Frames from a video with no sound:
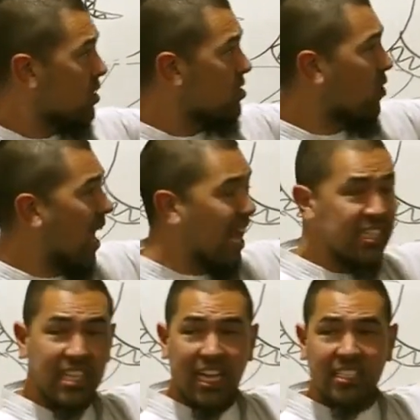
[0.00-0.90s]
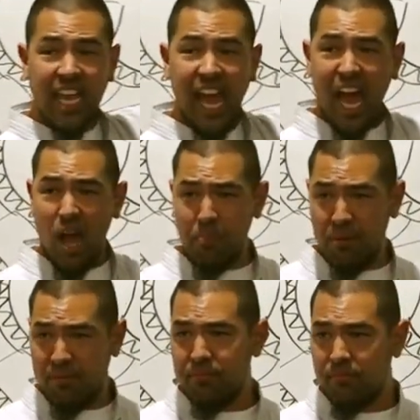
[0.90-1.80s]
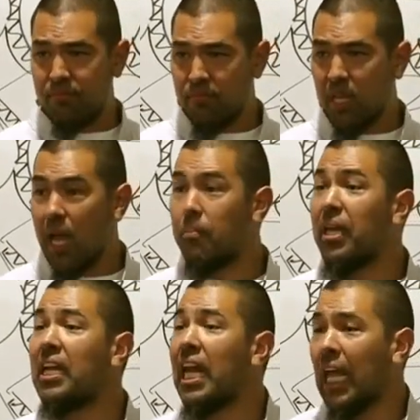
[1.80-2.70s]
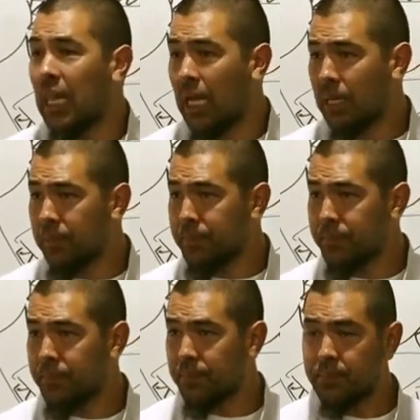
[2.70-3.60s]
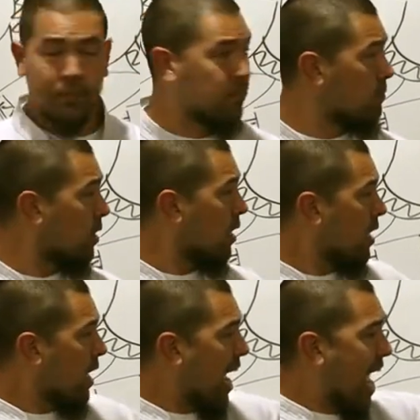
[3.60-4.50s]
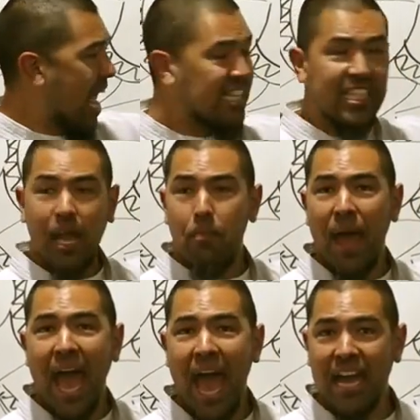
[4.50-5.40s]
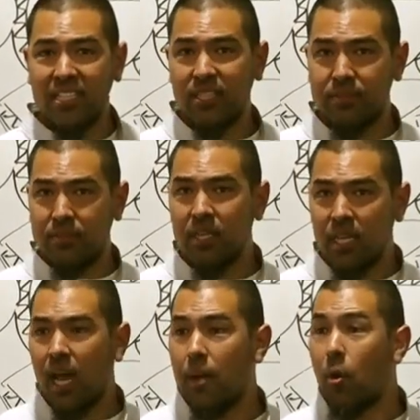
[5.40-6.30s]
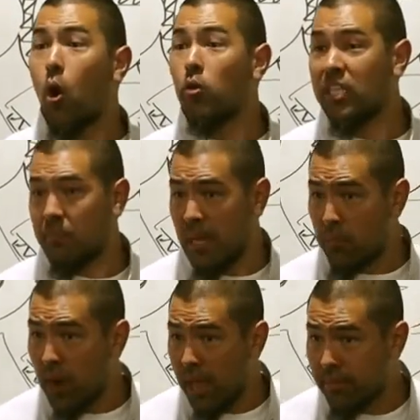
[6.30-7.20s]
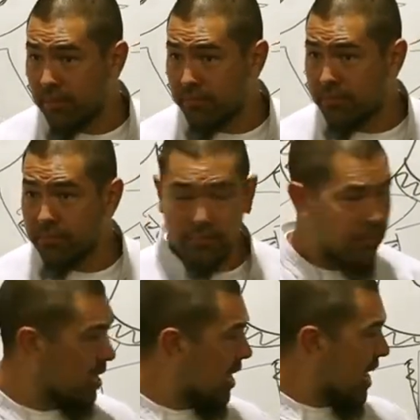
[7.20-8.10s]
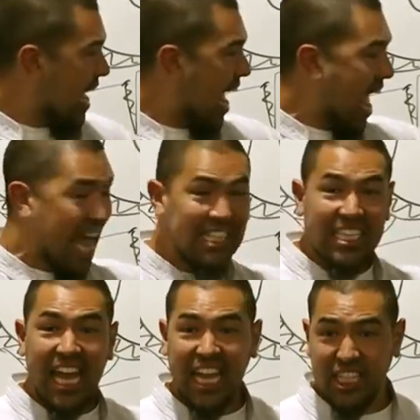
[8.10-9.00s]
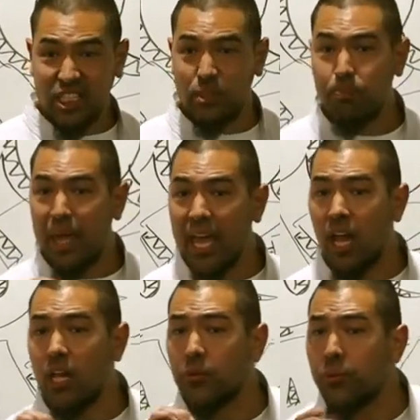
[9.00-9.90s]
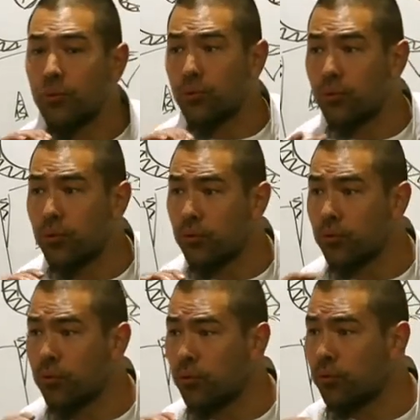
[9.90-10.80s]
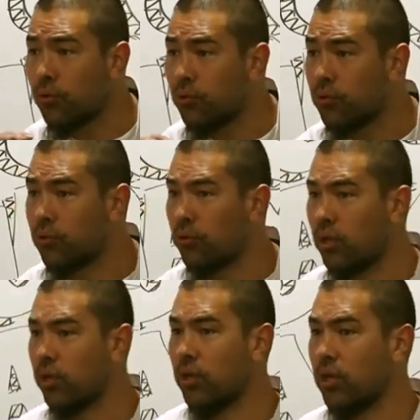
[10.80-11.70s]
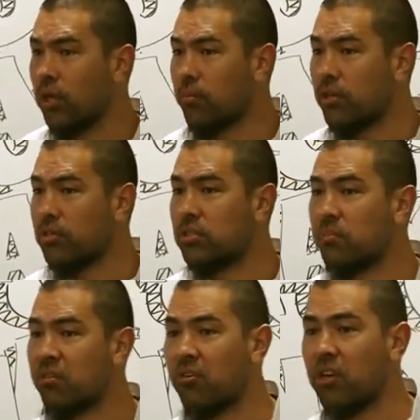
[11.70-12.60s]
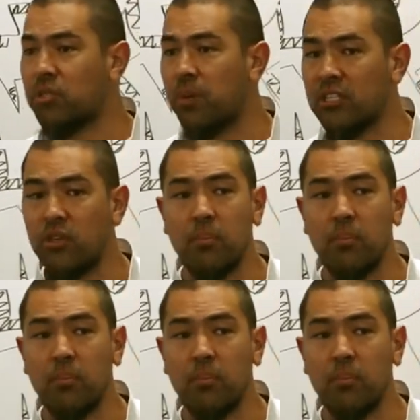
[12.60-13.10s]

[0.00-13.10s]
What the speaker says: So as I tap, I'm inhaling. As I pat, I'm holding my breath. As I expel, I'm going to do something very special.